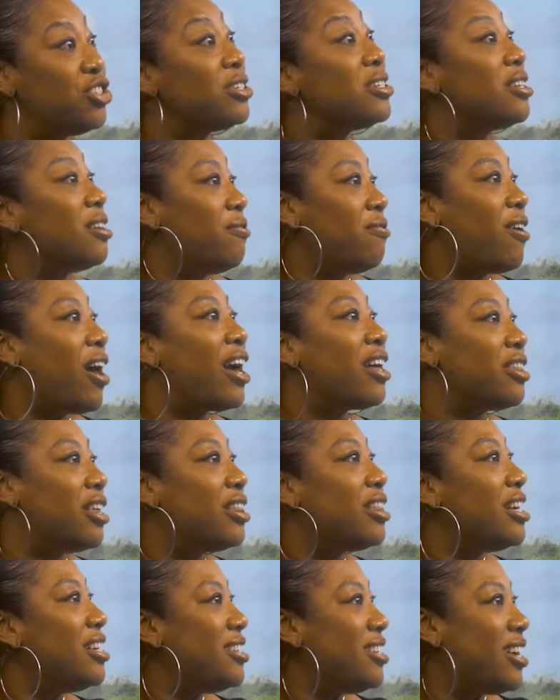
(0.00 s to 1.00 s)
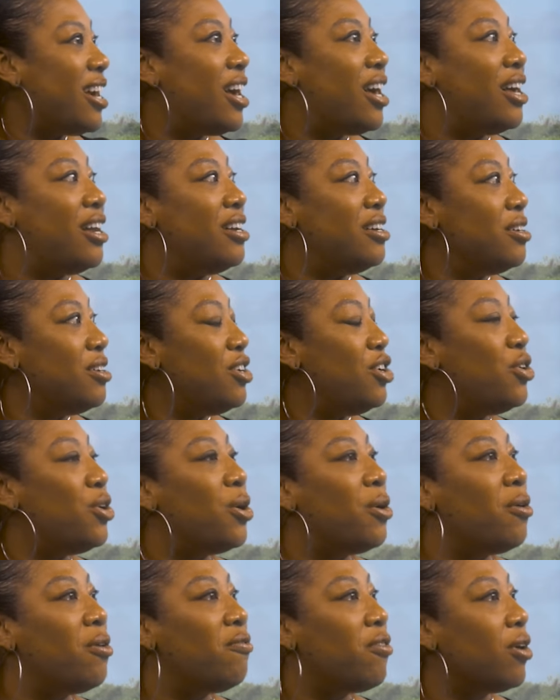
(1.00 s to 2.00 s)
just the fact that they said, you
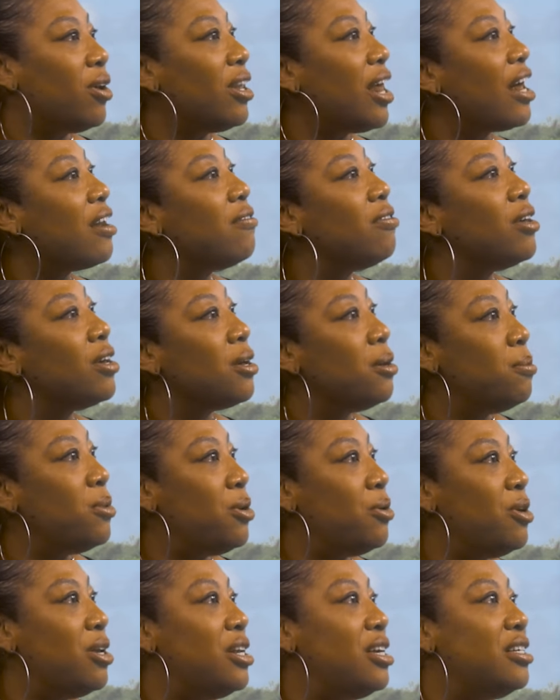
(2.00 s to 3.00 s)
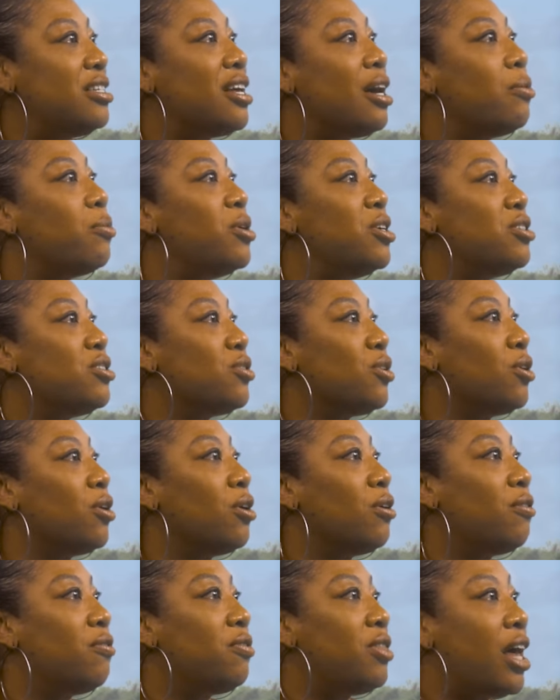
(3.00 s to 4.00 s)
know, for a lot of the communities that we
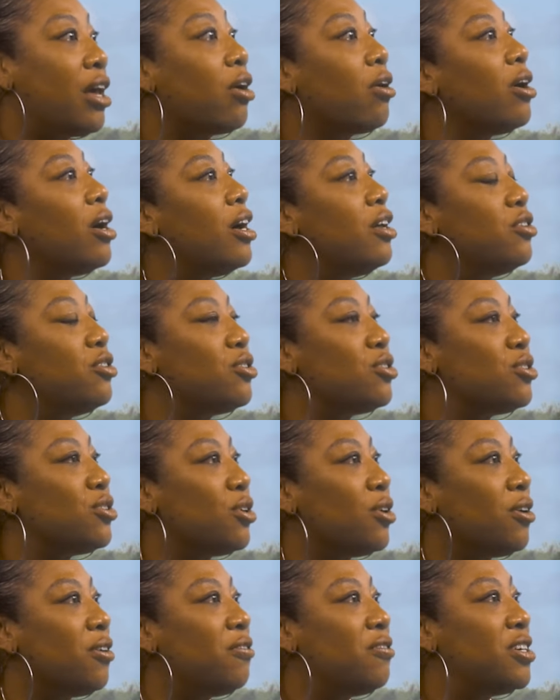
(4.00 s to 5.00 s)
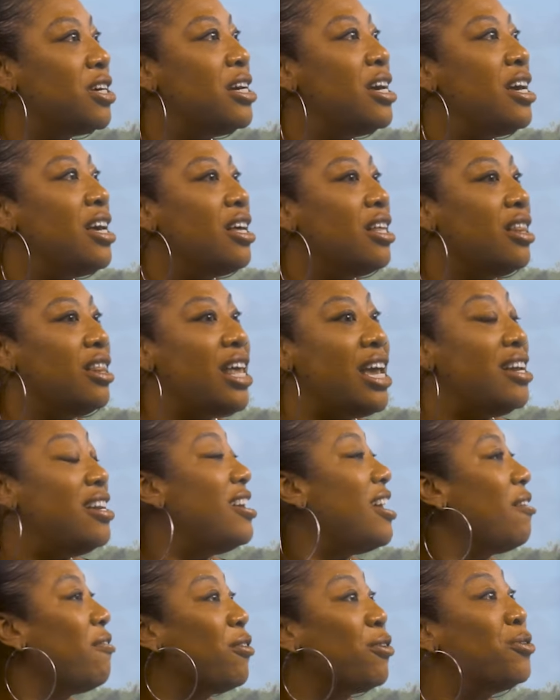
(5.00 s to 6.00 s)
serve that are underserved, they
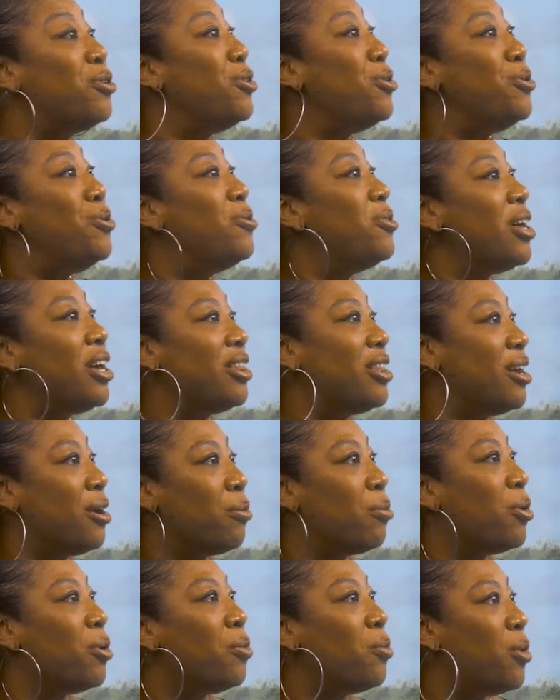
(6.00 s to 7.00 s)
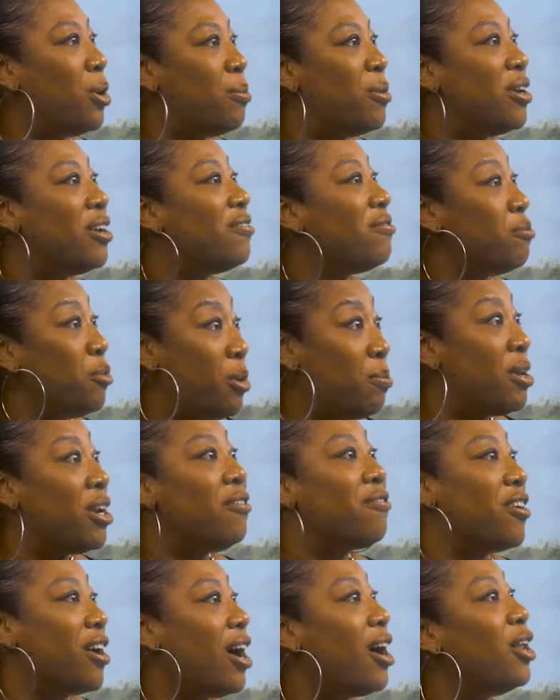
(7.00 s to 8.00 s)
never knew that there were women
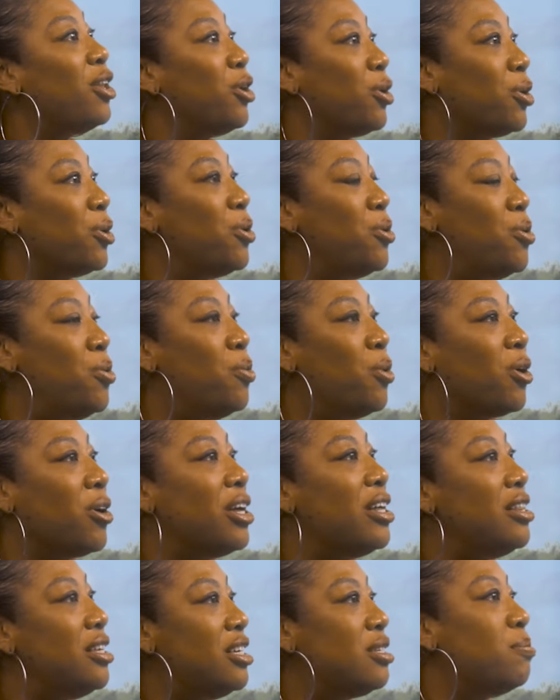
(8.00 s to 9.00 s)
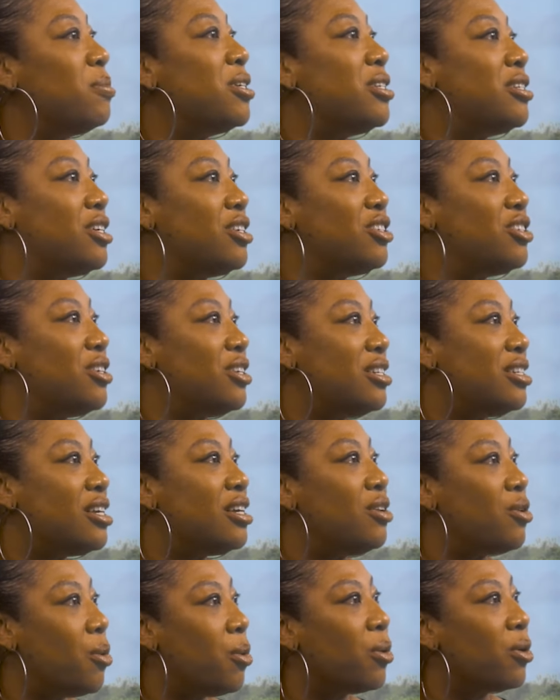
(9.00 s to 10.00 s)
of color who were in these positions
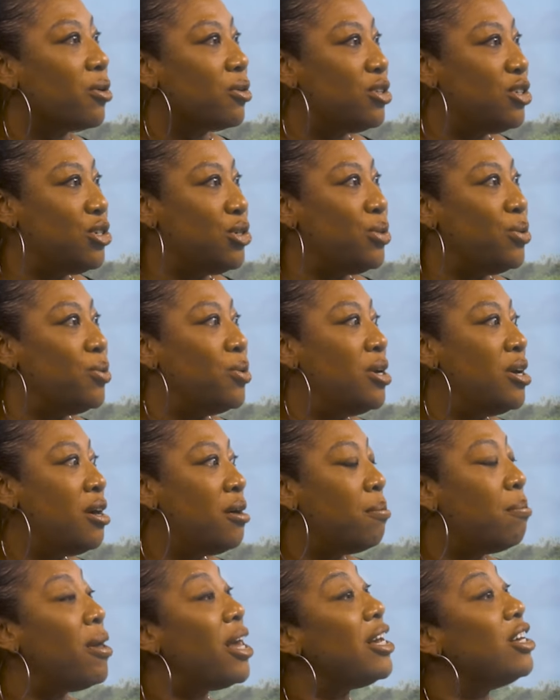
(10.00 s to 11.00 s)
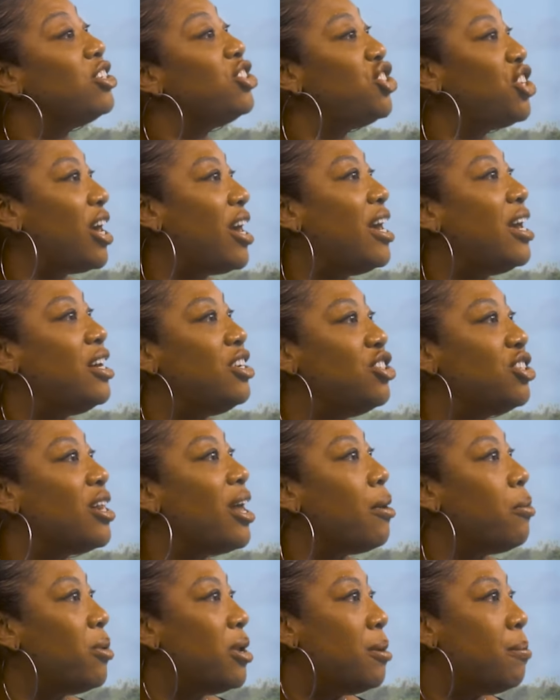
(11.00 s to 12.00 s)
in order to make change
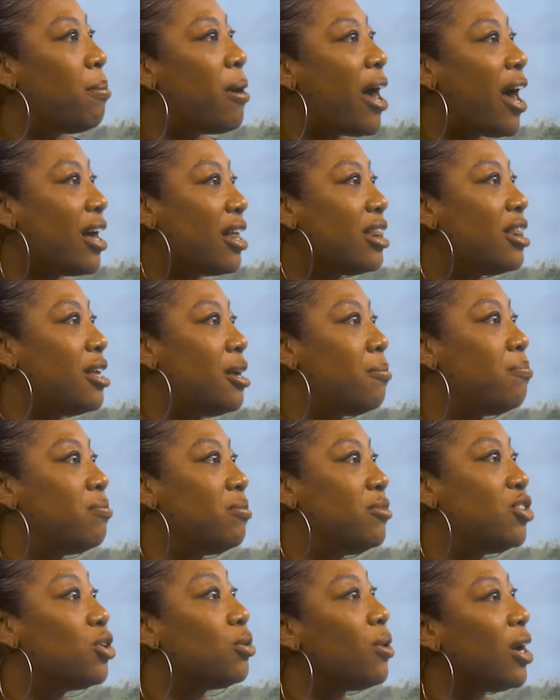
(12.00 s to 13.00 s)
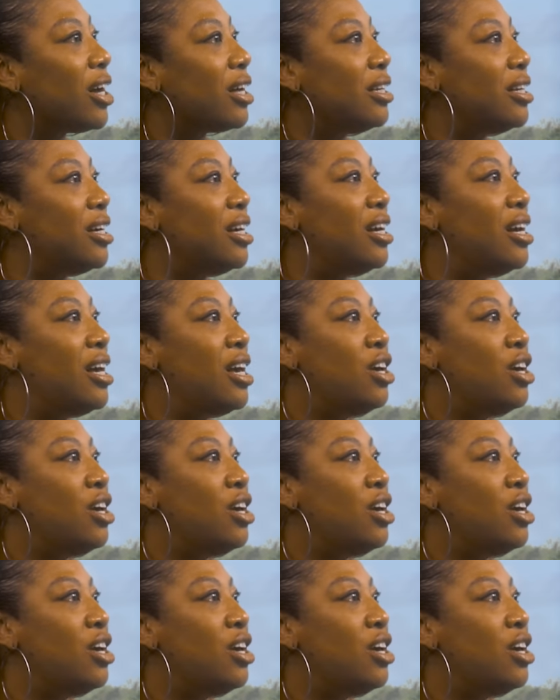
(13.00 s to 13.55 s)
that would impact them directly.